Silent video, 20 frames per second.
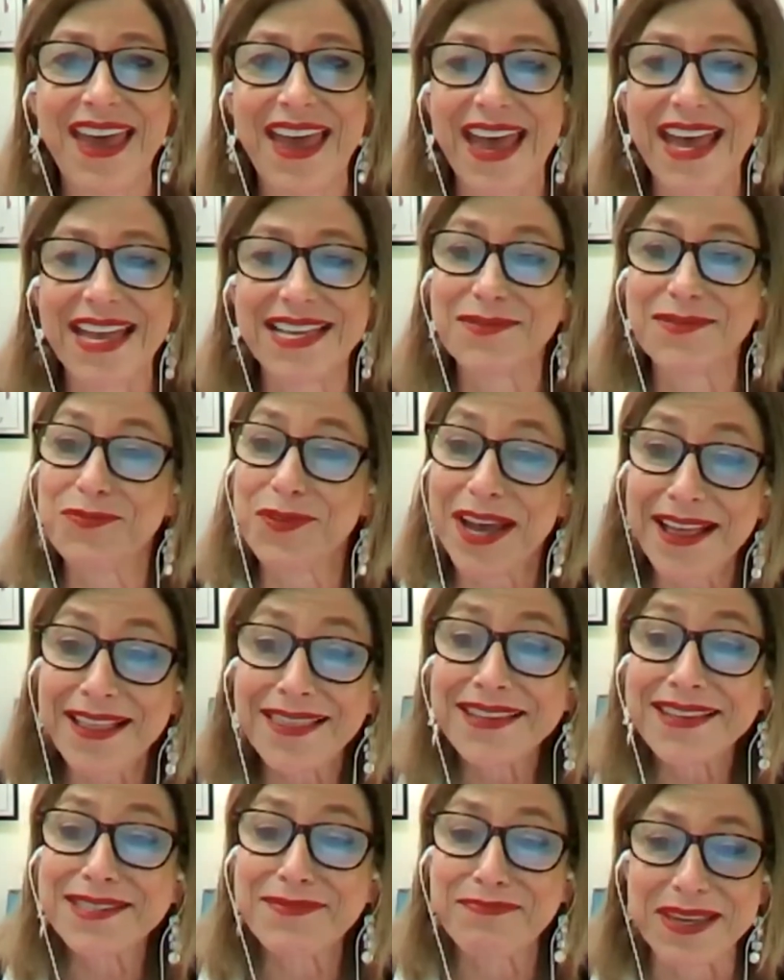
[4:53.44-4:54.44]
as
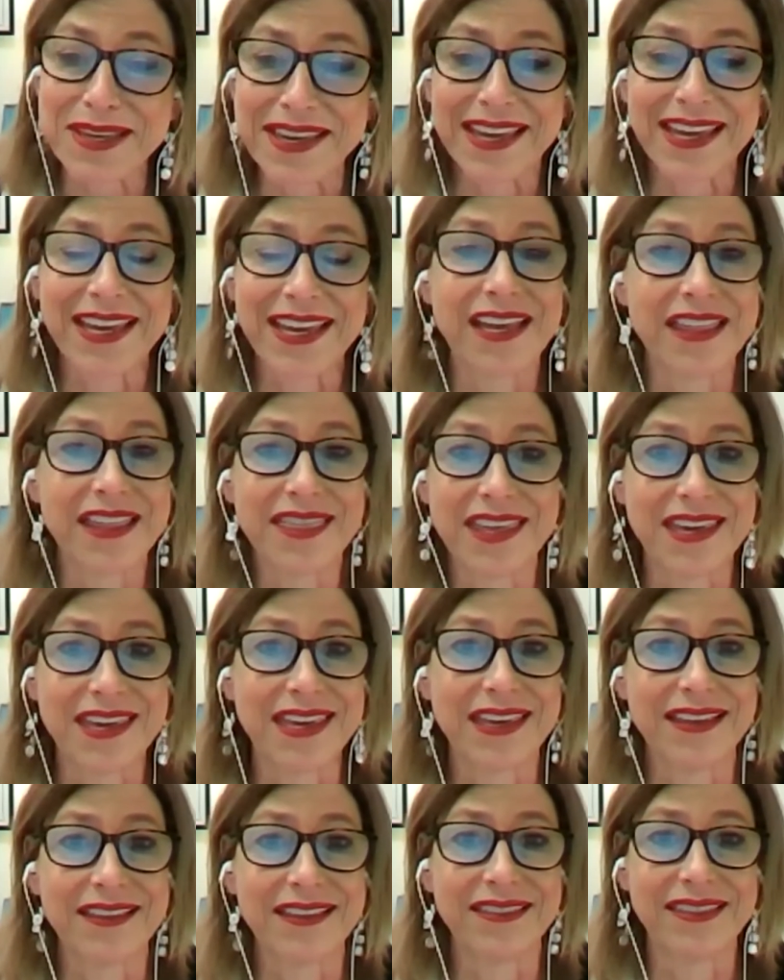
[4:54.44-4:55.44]
well as being
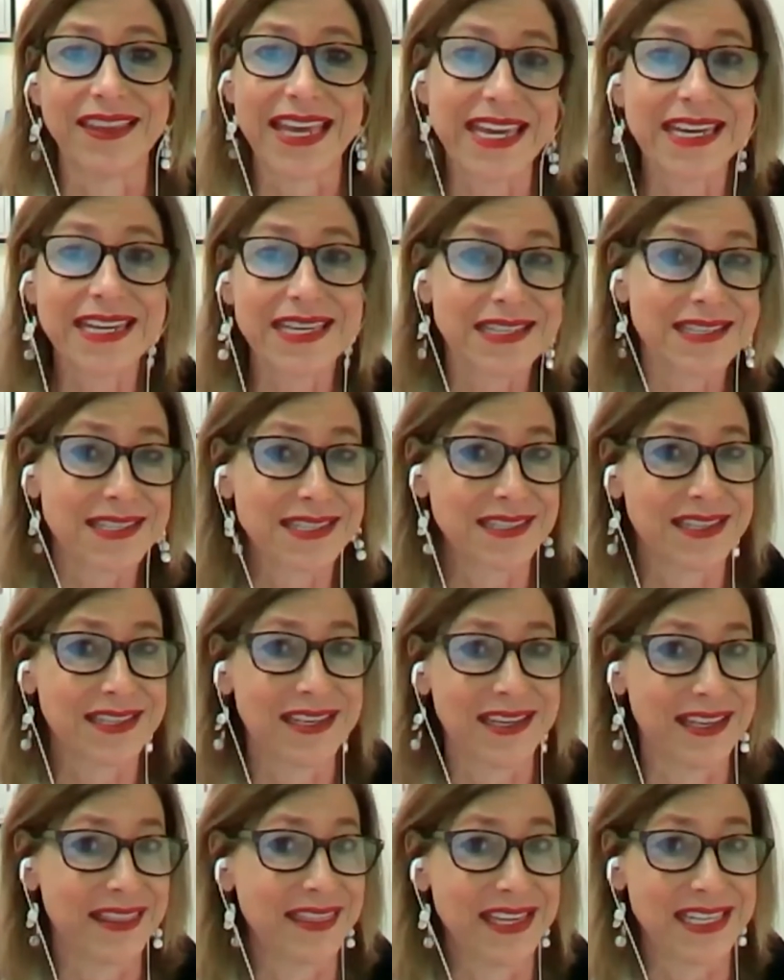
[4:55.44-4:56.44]
the latest
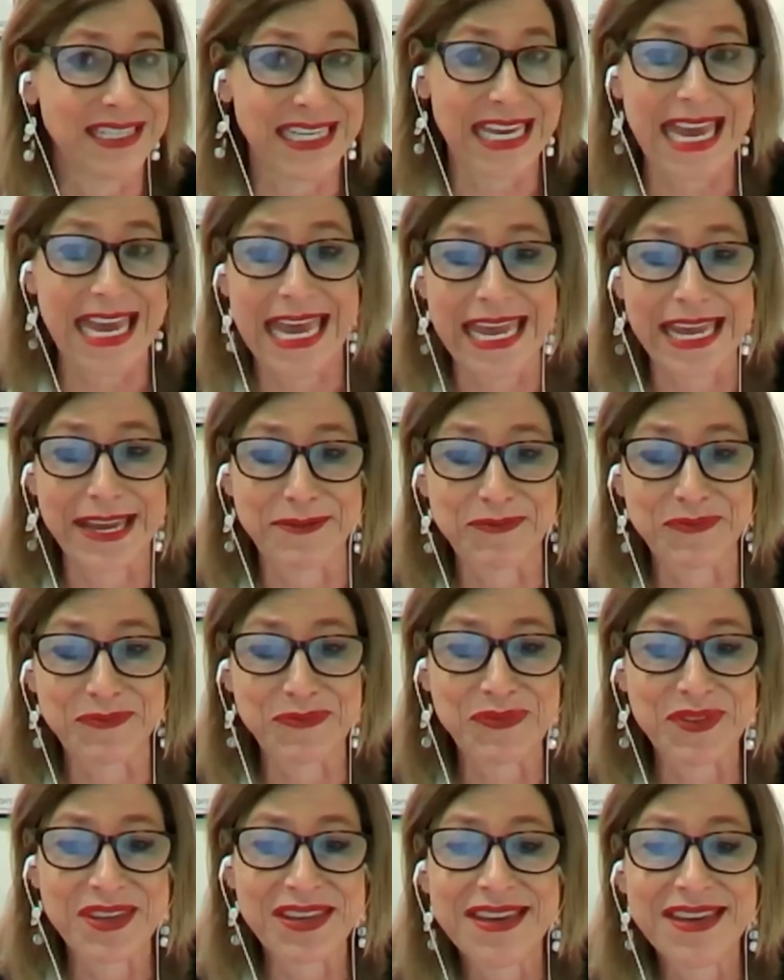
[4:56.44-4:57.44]
in the day.
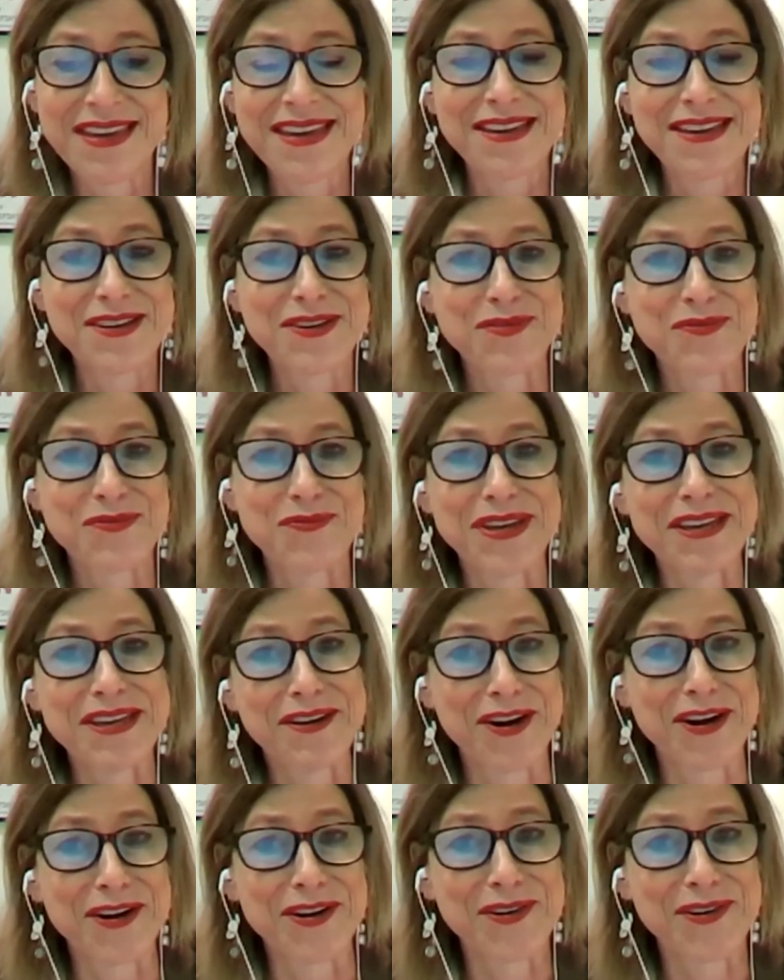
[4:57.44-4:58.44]
We
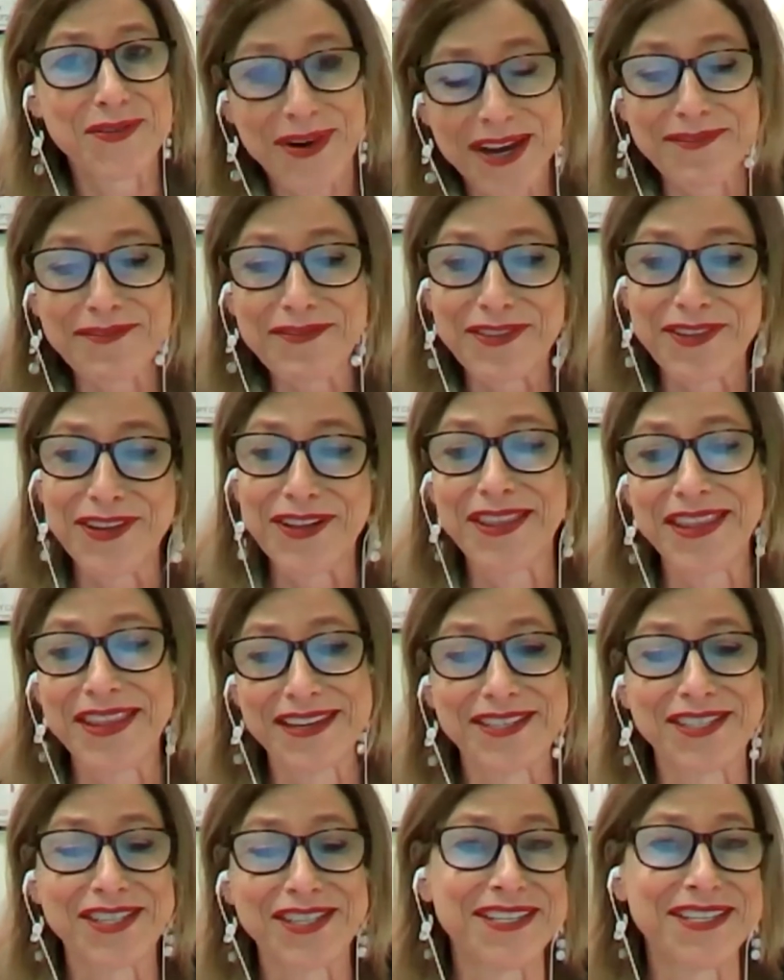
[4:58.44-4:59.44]
are grateful
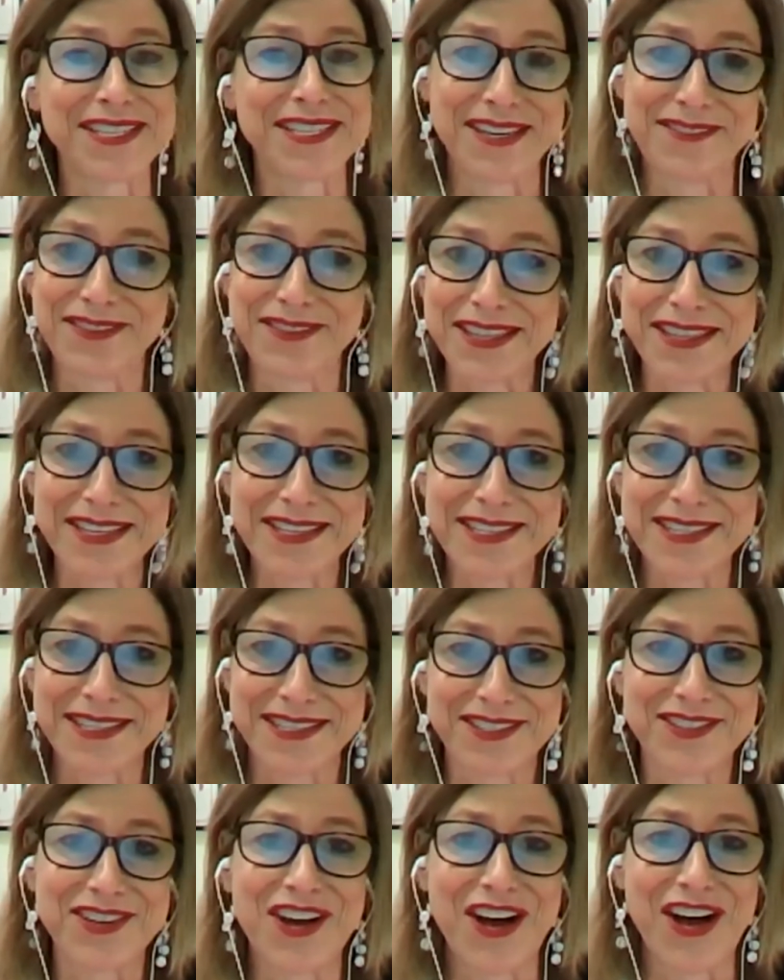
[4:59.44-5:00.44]
that she is giving
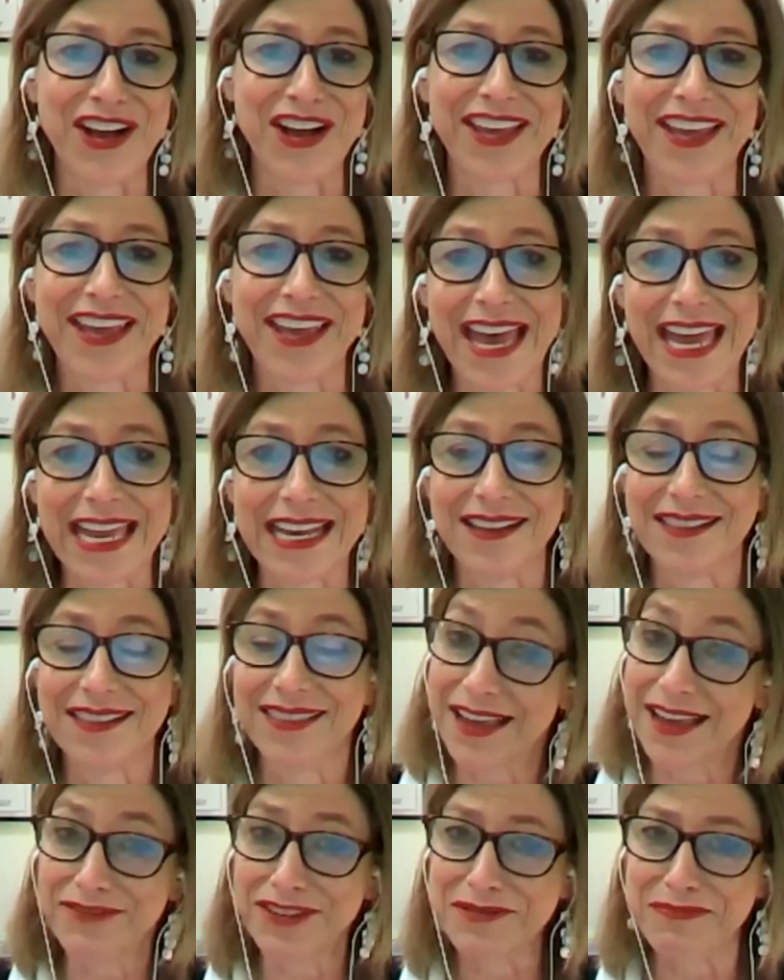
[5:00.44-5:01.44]
this talk at
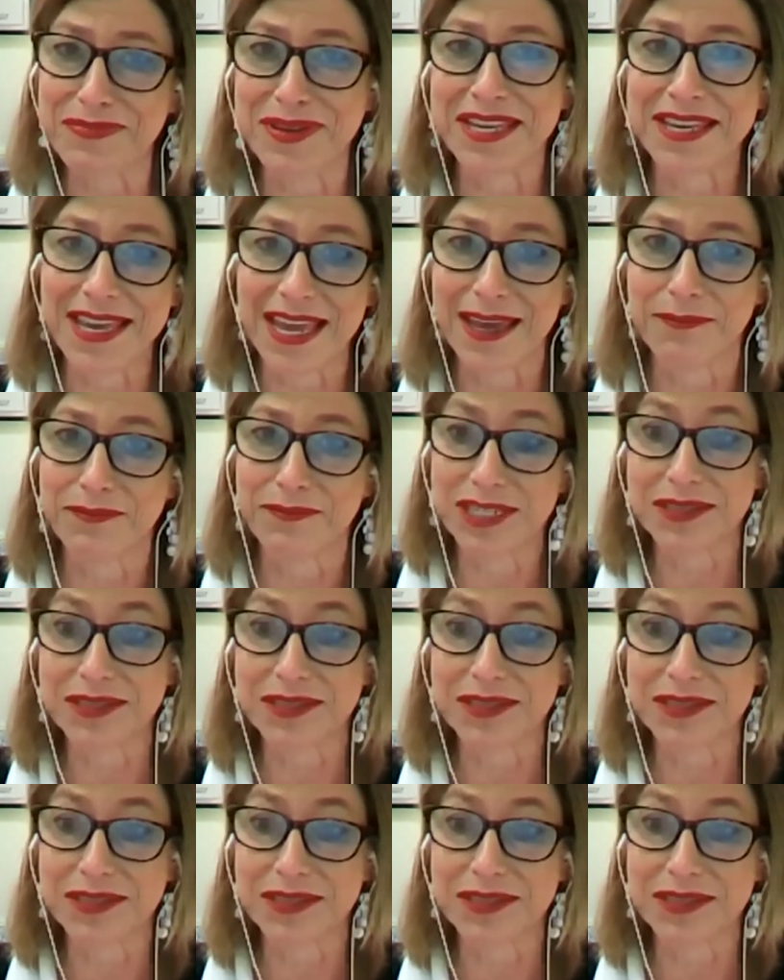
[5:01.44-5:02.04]
11 p.m.